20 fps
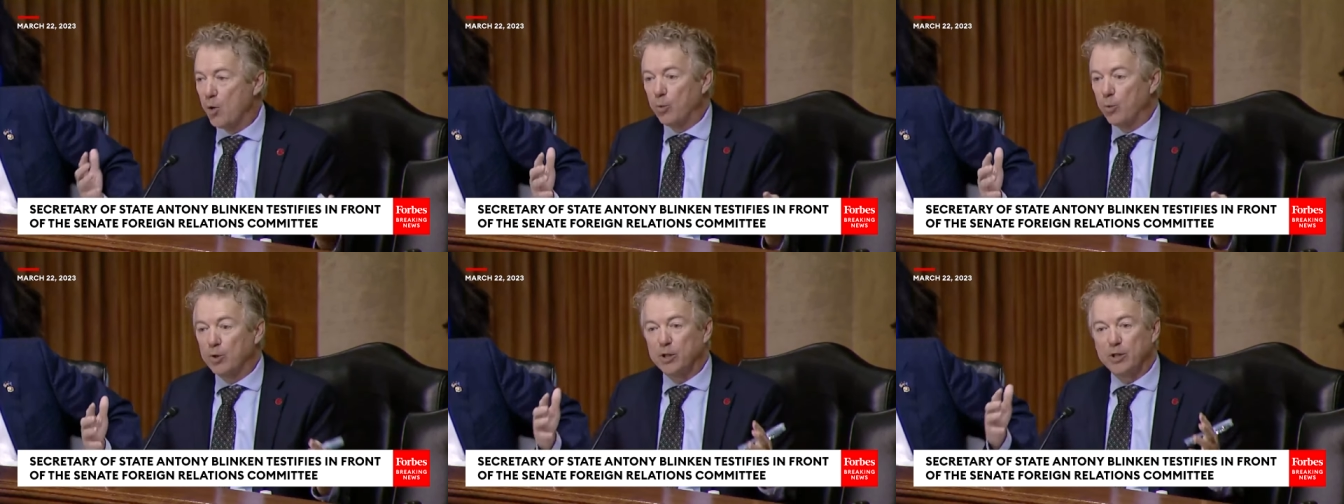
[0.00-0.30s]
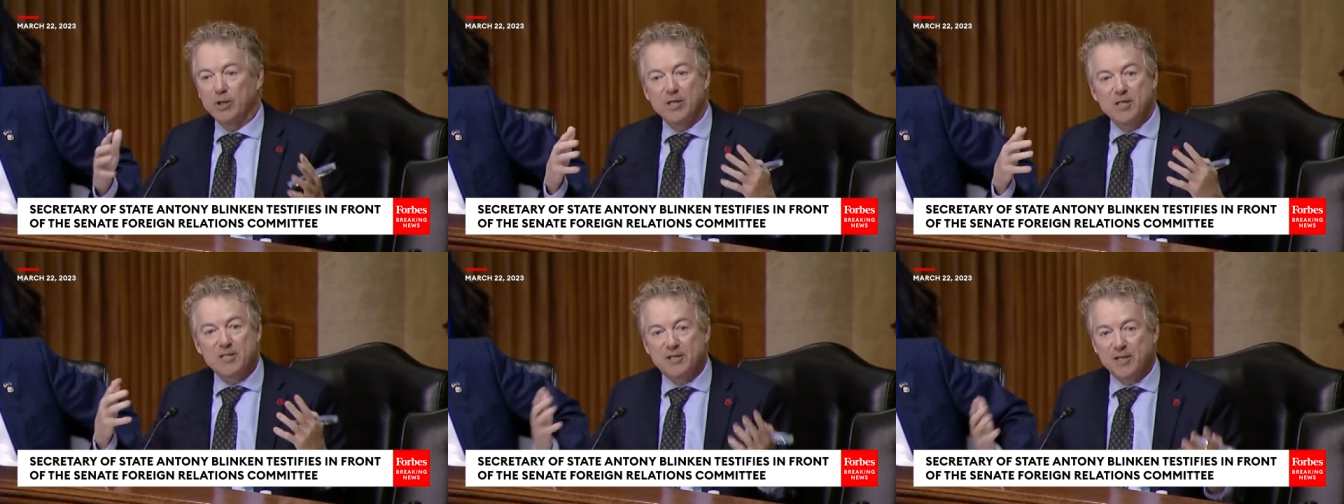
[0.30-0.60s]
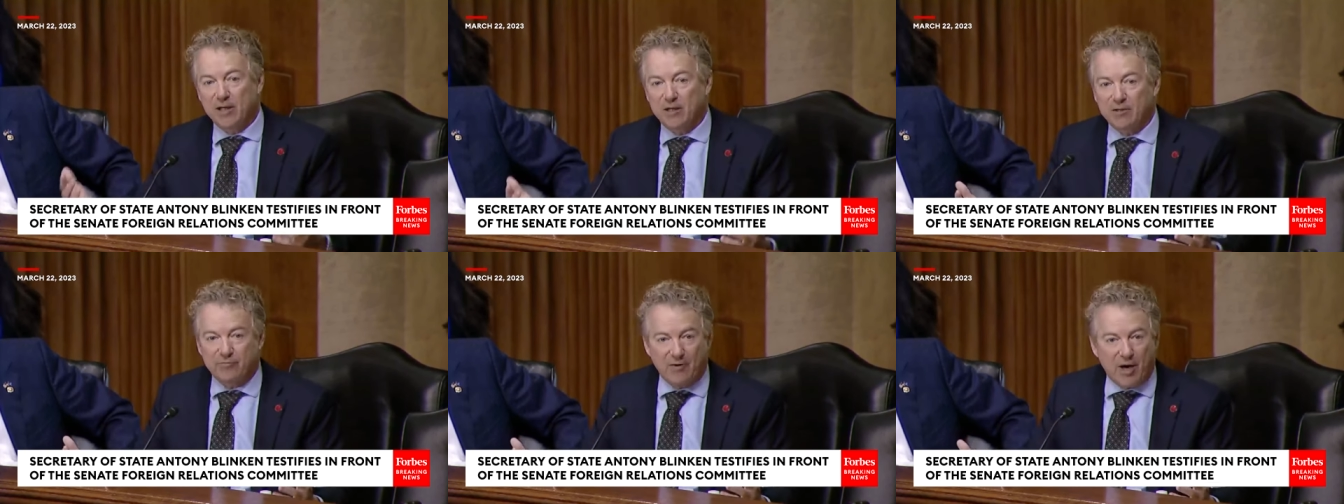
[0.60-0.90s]
We're going to
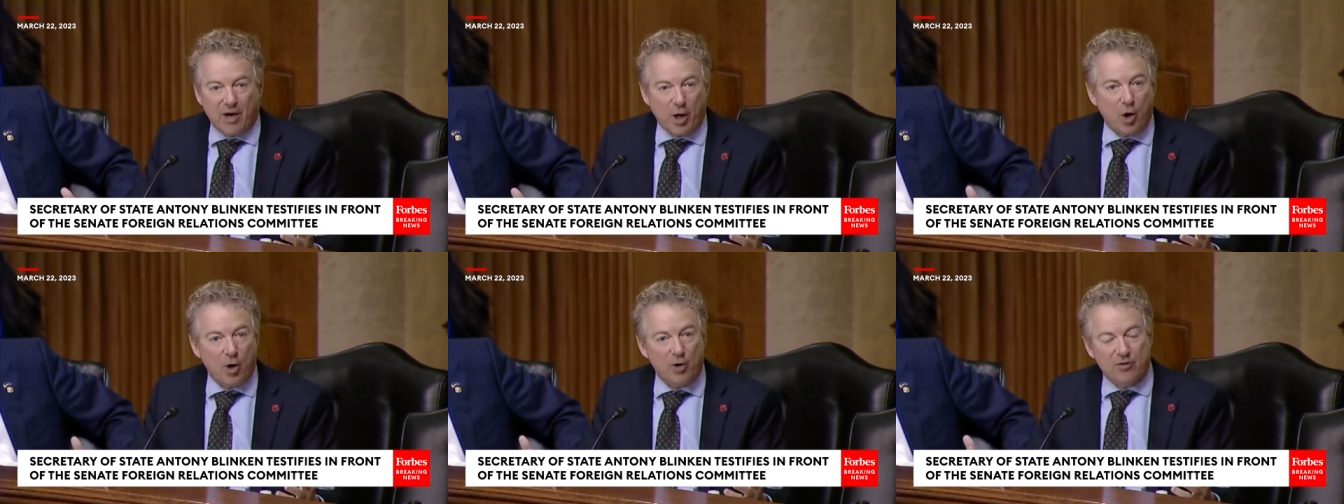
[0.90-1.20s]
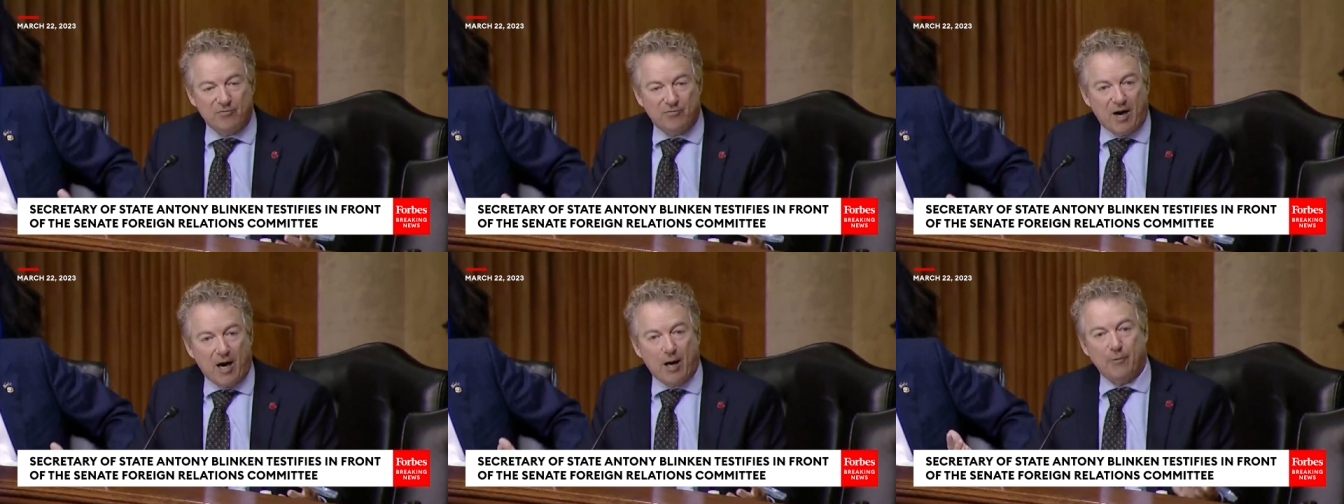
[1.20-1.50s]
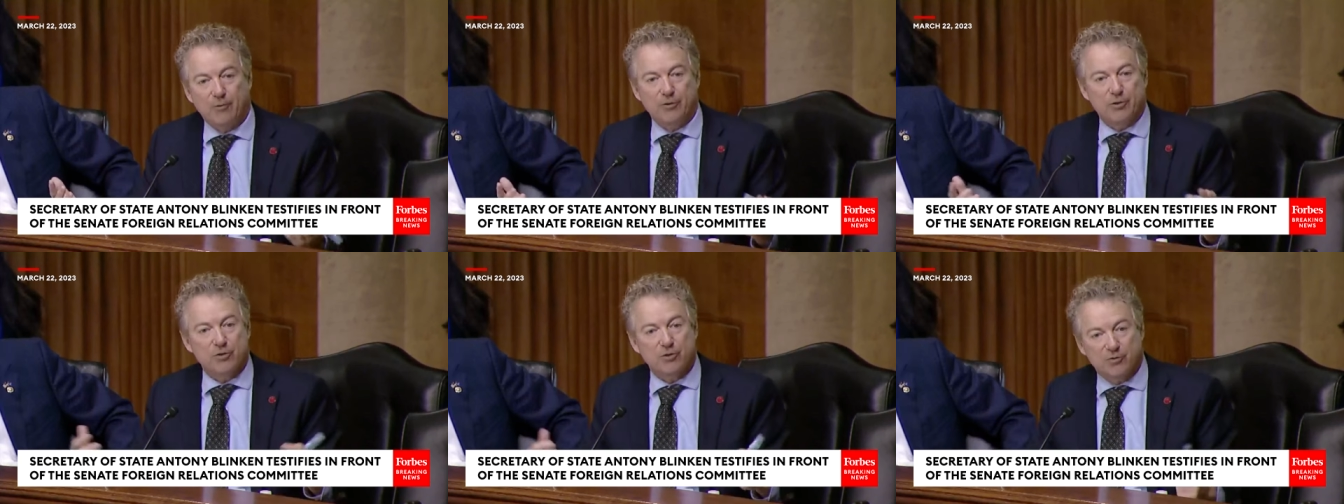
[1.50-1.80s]
identify all the
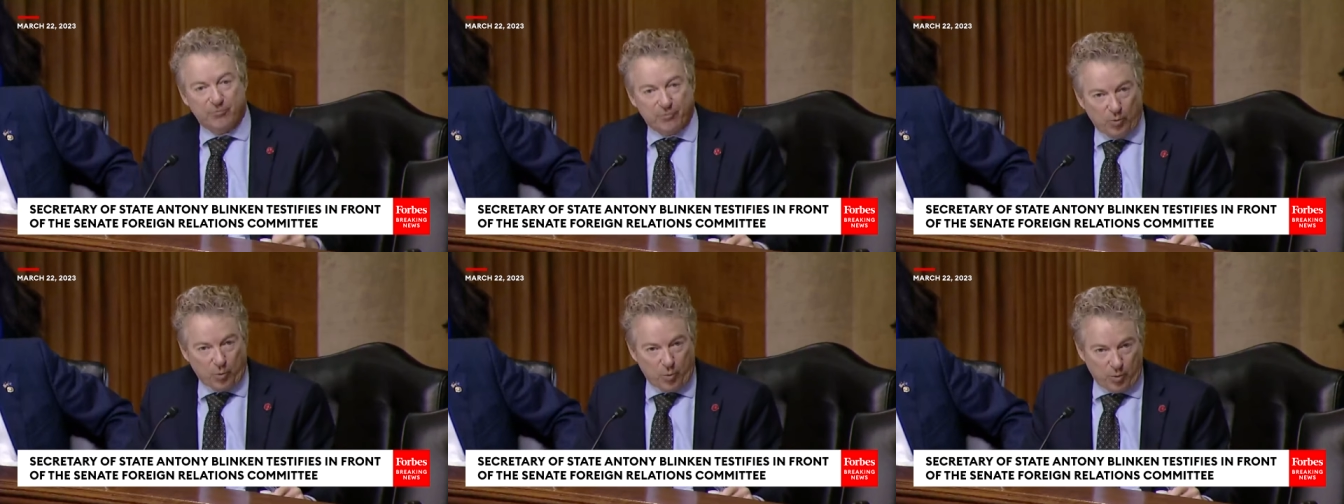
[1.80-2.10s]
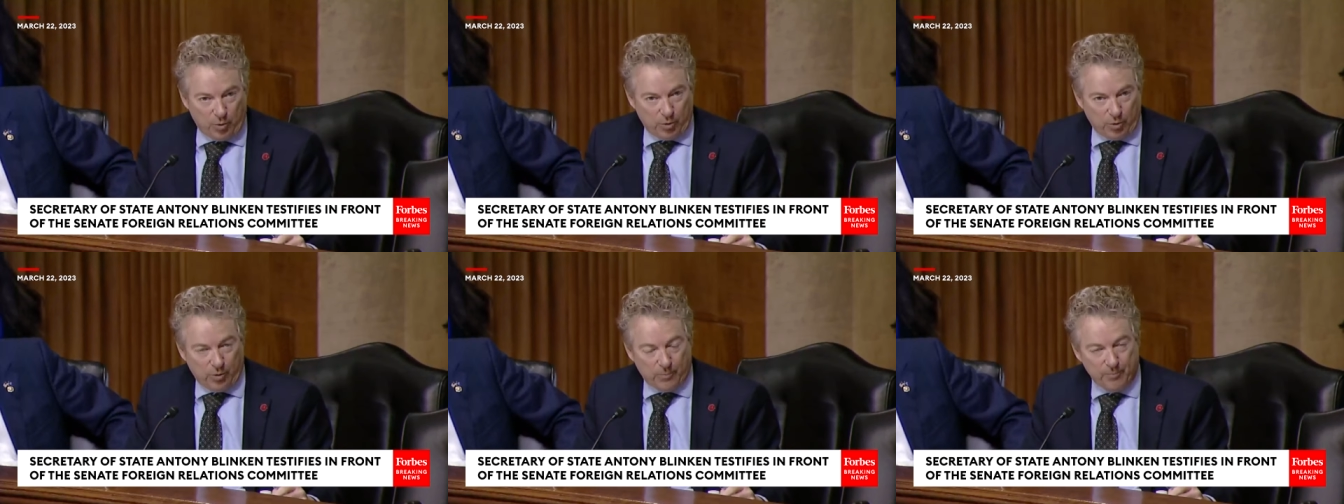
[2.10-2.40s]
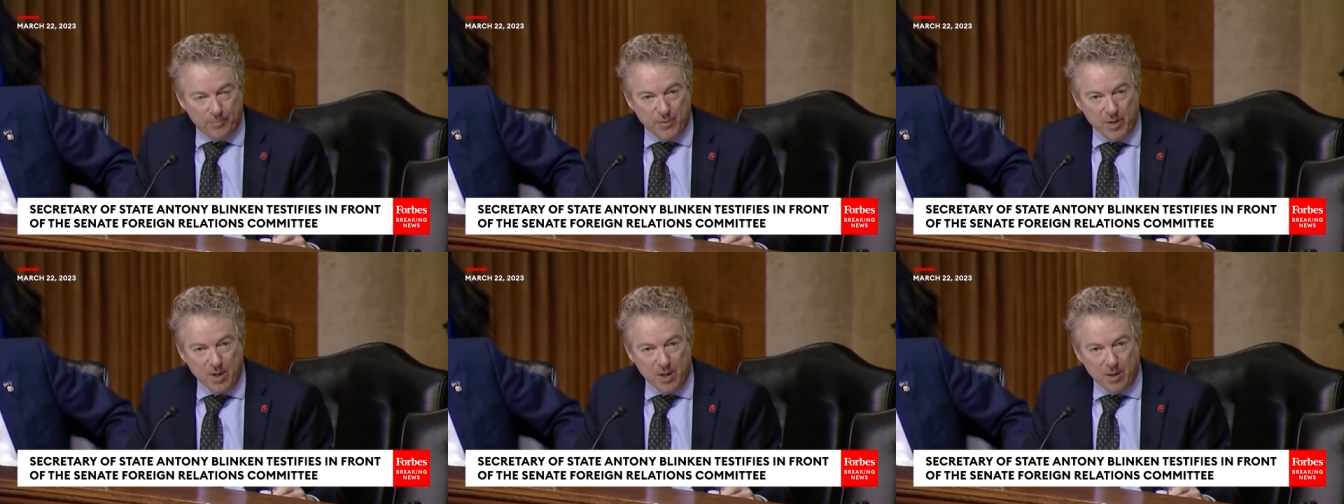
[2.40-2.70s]
viruses of the world.